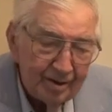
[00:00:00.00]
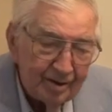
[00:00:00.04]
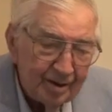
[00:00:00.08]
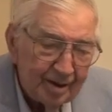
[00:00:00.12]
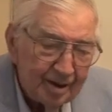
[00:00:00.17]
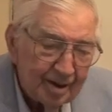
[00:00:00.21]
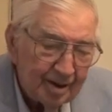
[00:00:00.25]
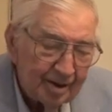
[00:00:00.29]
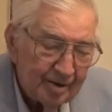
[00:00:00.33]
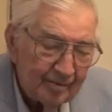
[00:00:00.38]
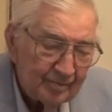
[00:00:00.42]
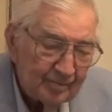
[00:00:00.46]
And
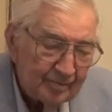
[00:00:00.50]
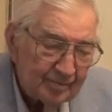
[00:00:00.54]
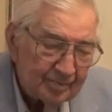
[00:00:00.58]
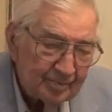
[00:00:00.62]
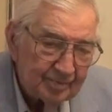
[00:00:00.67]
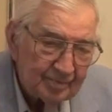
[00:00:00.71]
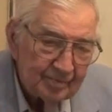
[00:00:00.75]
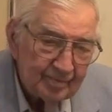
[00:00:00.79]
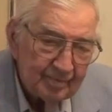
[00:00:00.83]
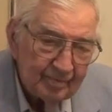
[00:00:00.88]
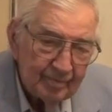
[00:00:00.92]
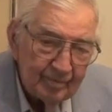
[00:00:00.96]
I think we
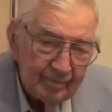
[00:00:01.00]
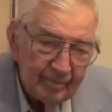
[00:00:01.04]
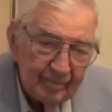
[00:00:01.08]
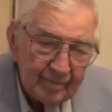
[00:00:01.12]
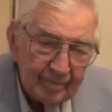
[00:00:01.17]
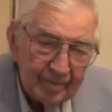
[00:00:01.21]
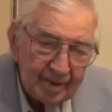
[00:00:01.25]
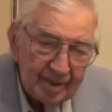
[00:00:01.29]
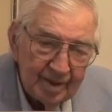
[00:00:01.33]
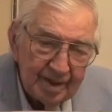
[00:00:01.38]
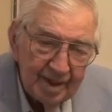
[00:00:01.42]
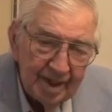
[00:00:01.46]
did the best
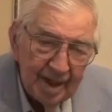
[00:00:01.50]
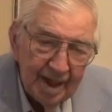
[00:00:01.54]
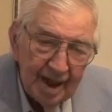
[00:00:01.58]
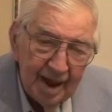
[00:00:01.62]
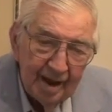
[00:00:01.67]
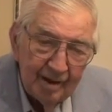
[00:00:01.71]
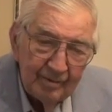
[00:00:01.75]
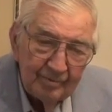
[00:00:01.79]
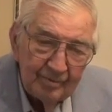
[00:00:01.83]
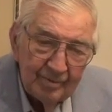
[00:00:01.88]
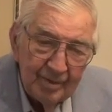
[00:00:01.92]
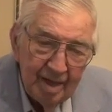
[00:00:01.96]
we
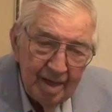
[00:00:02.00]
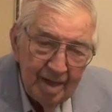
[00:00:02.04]
could.